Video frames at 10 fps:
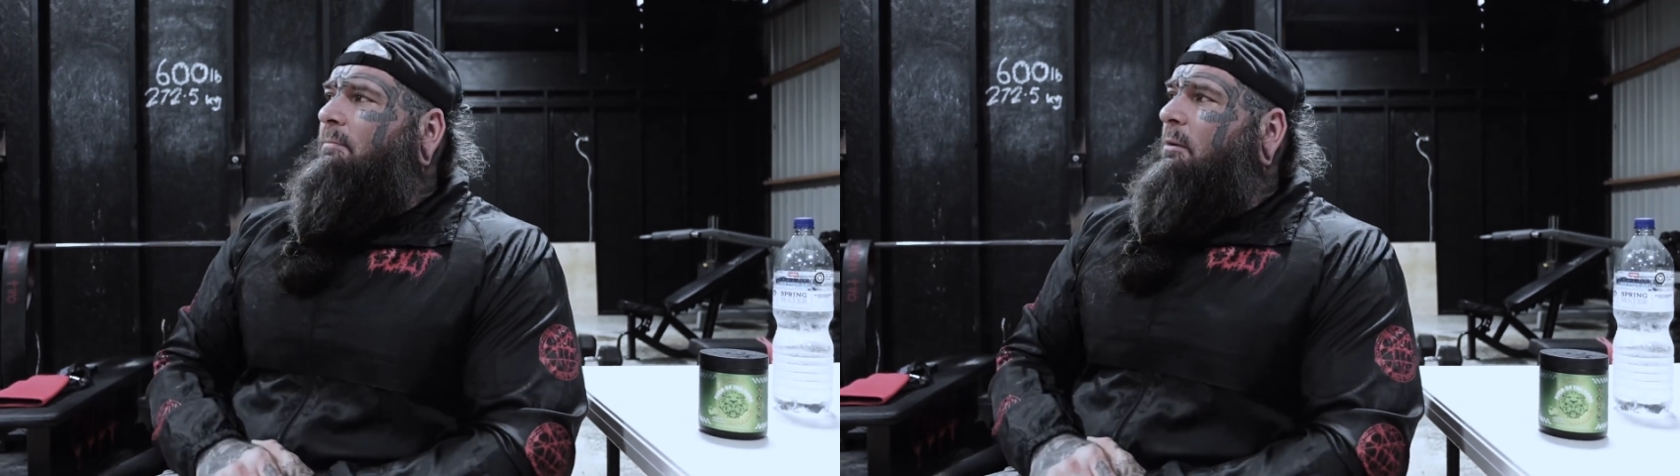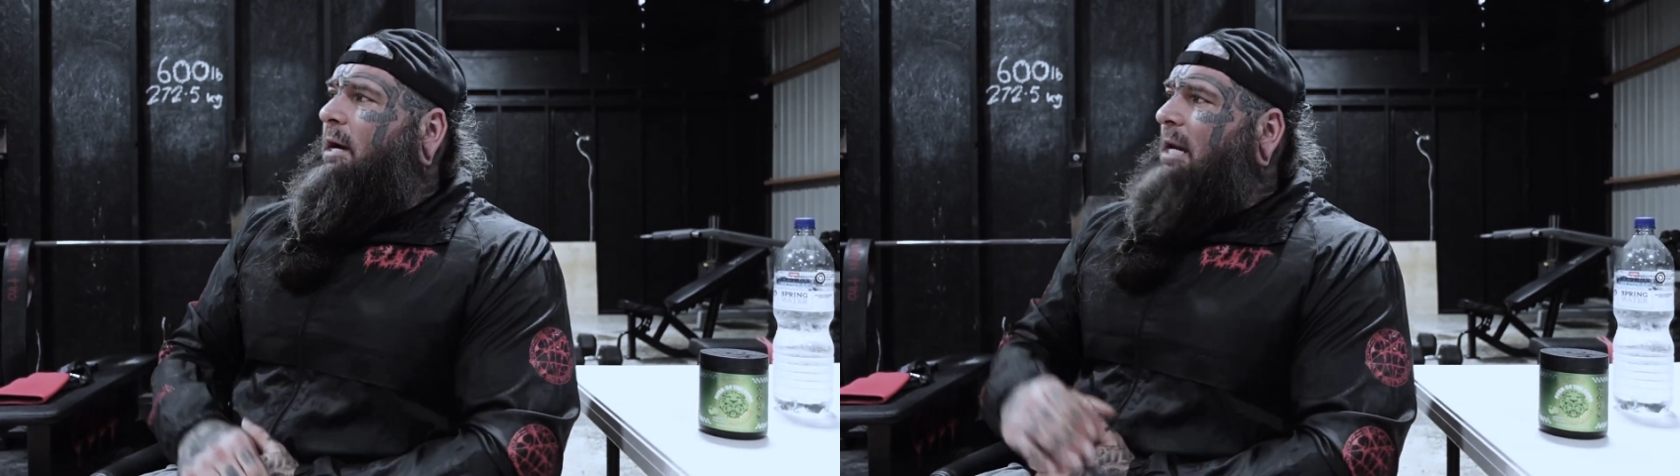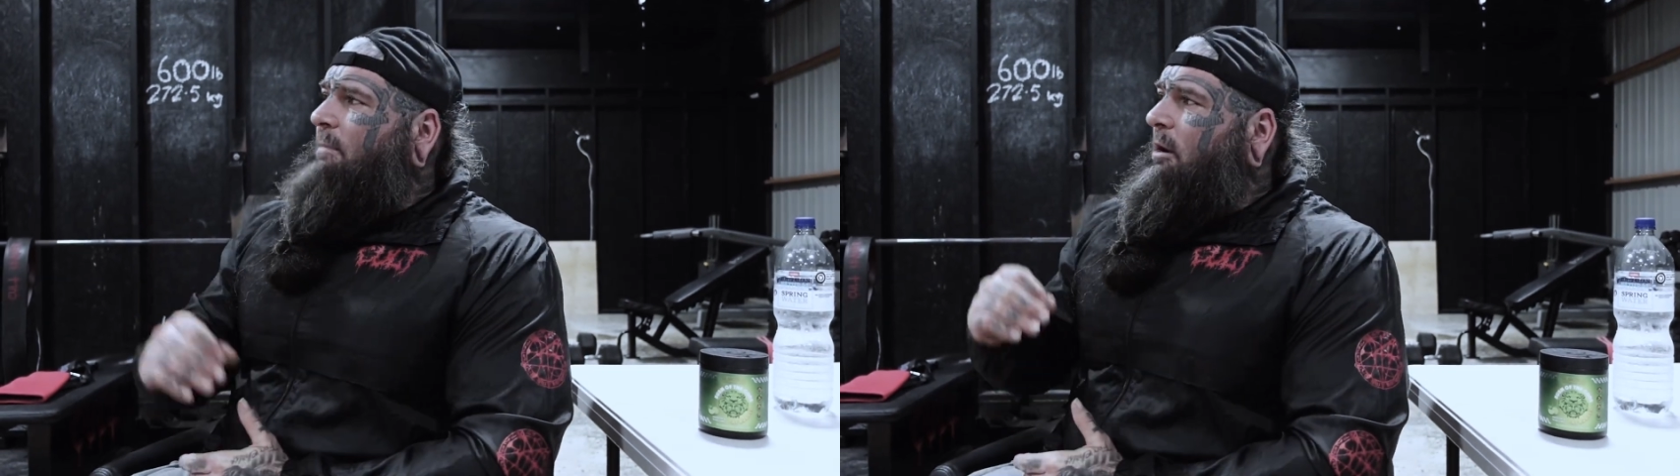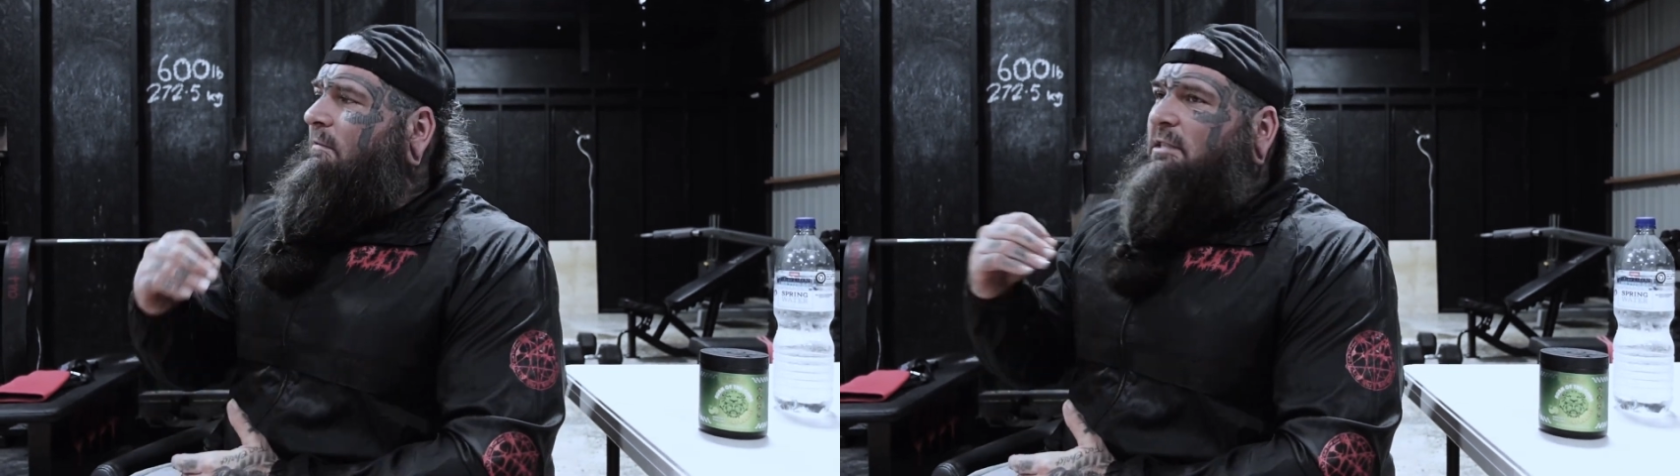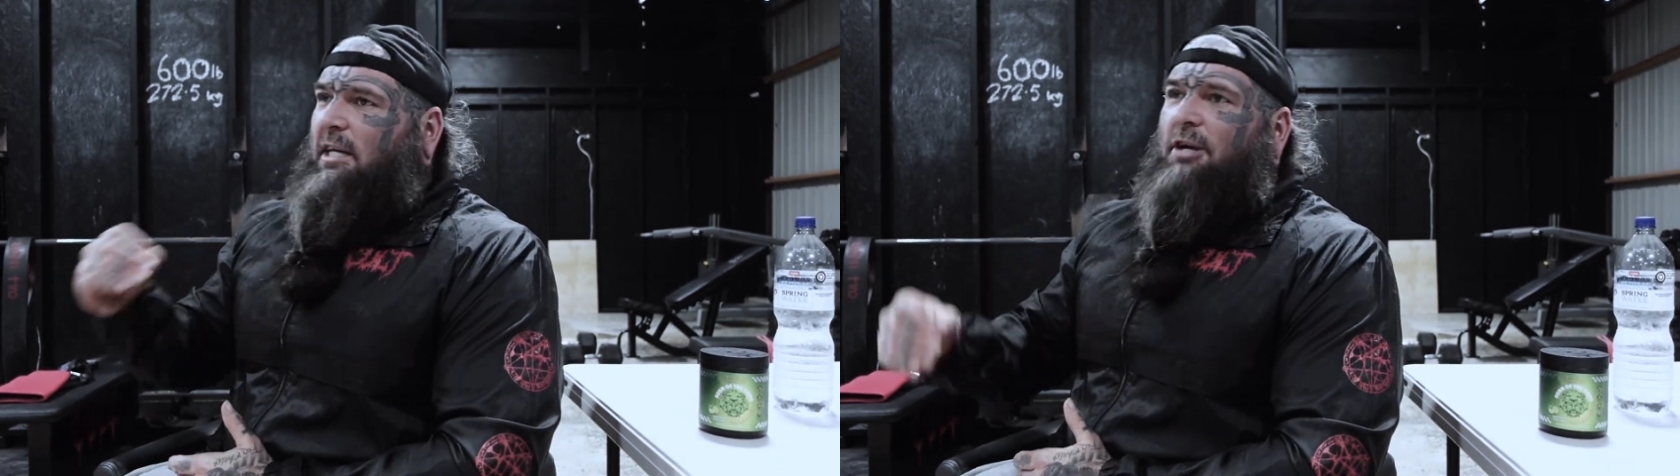but we're going to be
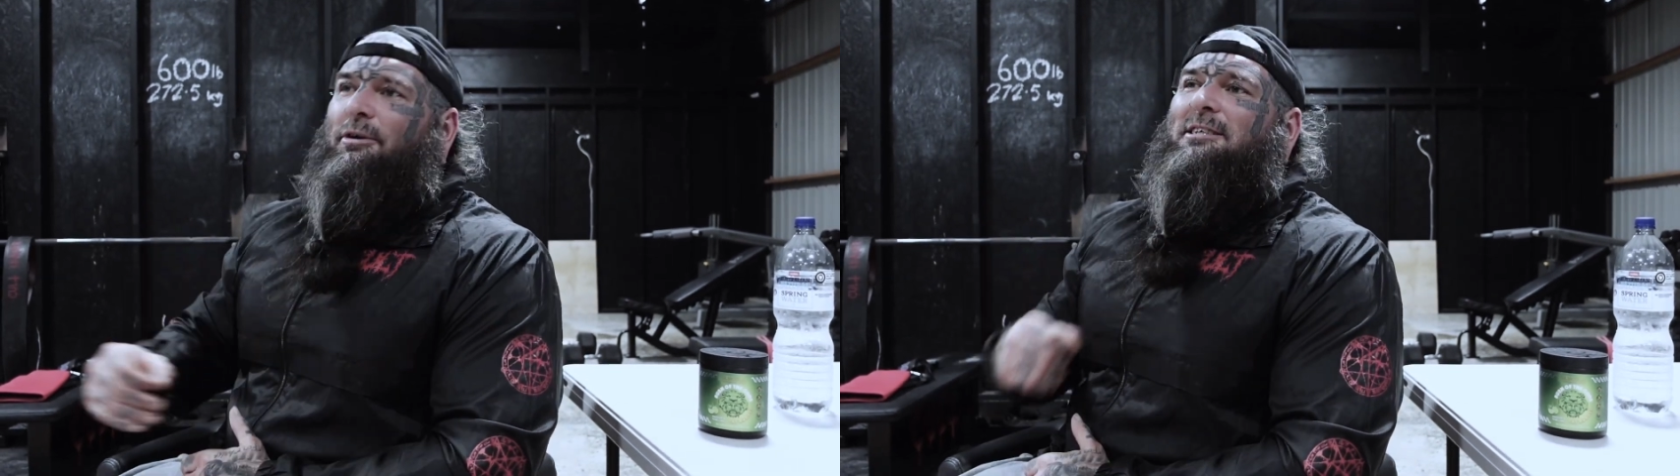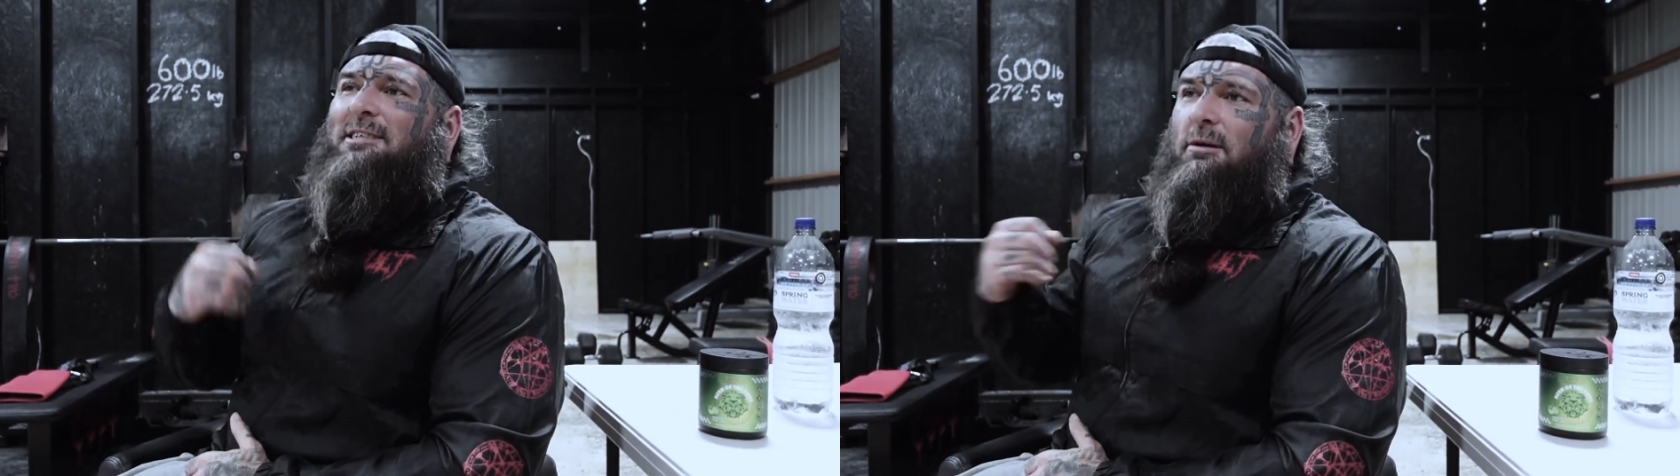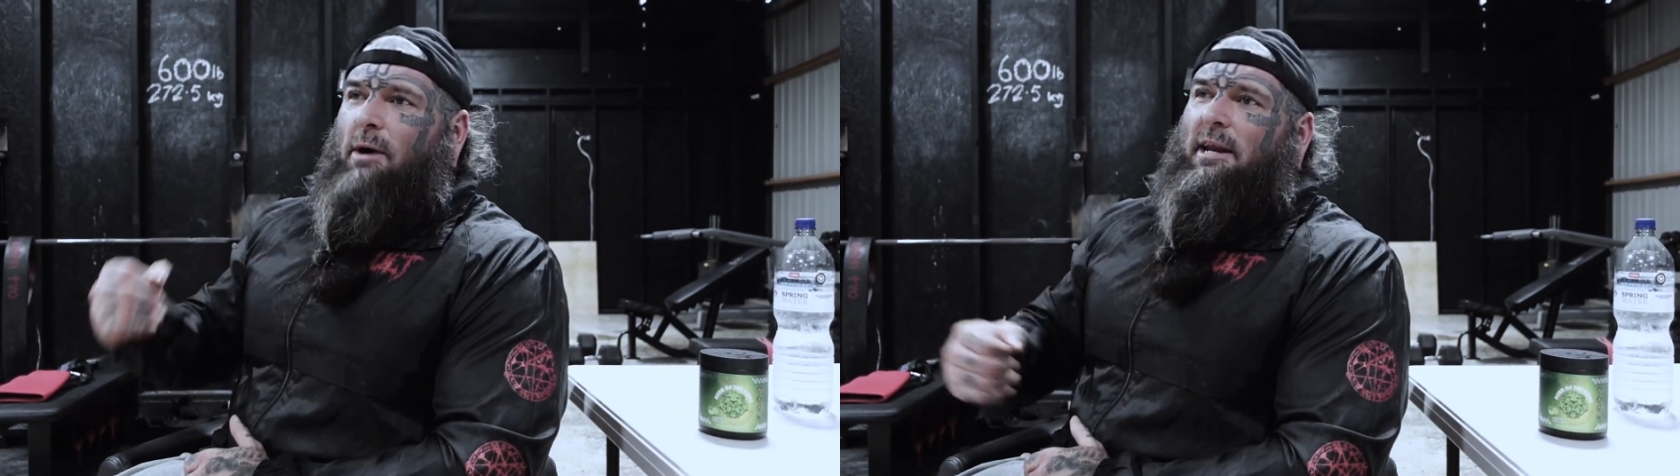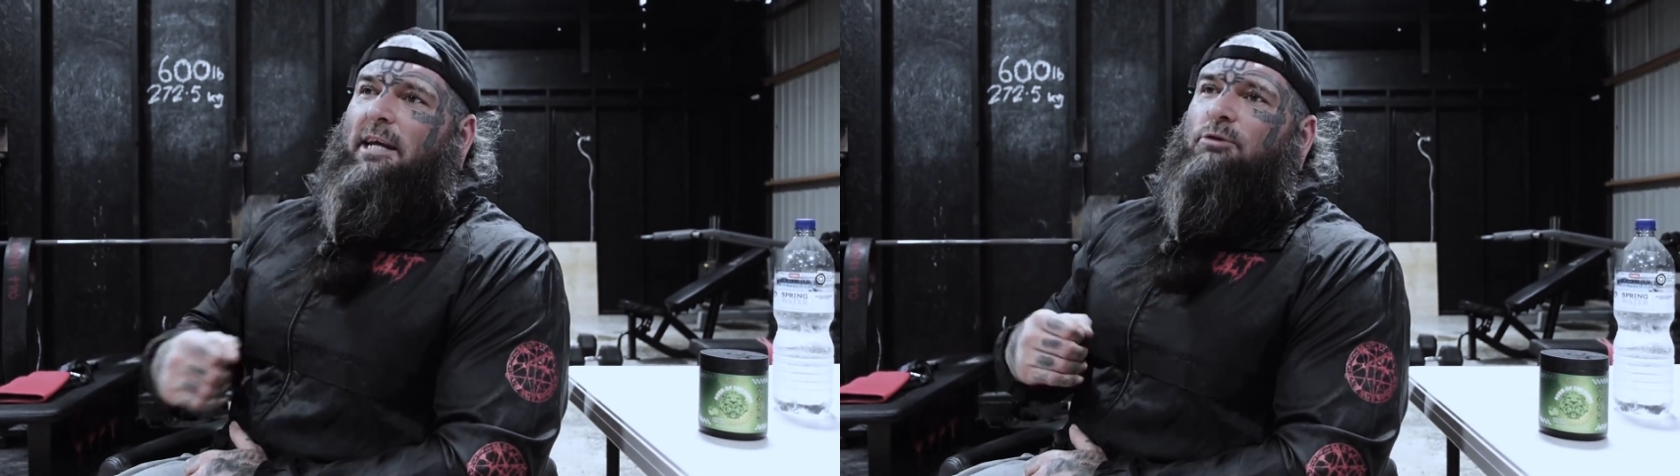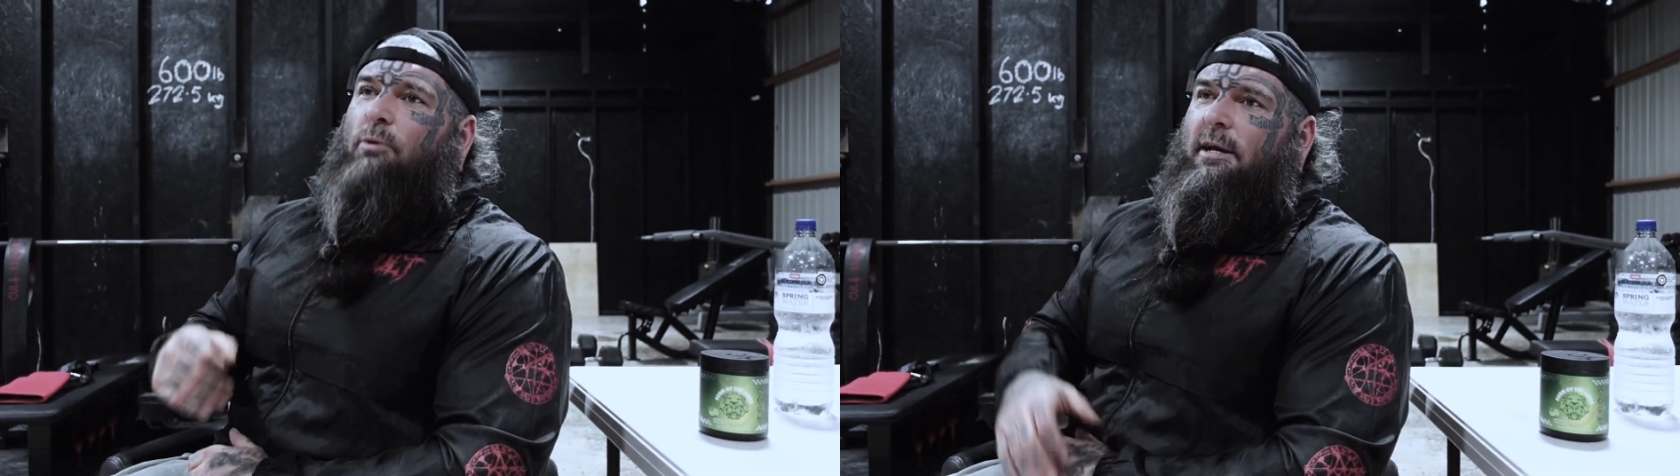obviously increasing the weight
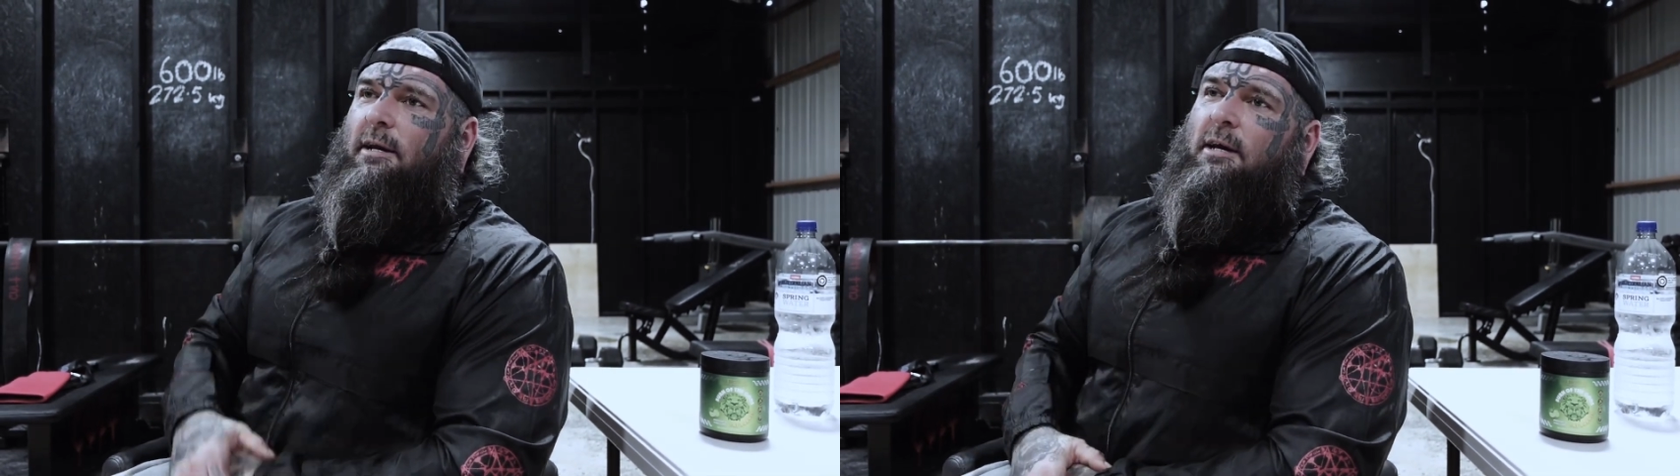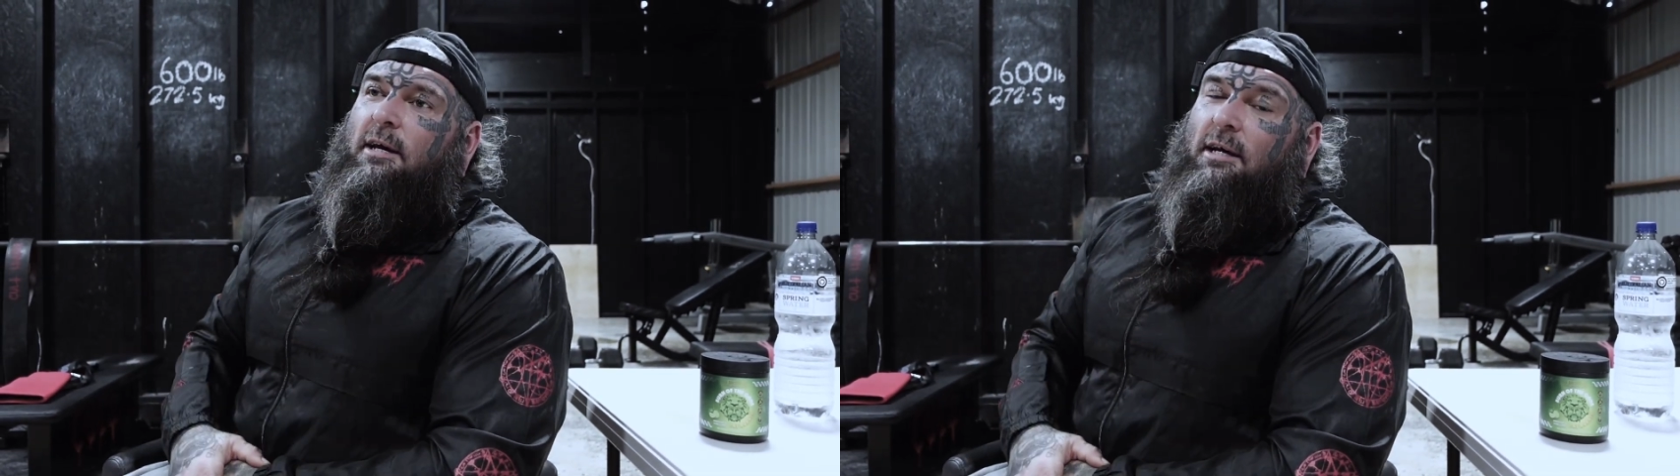each week.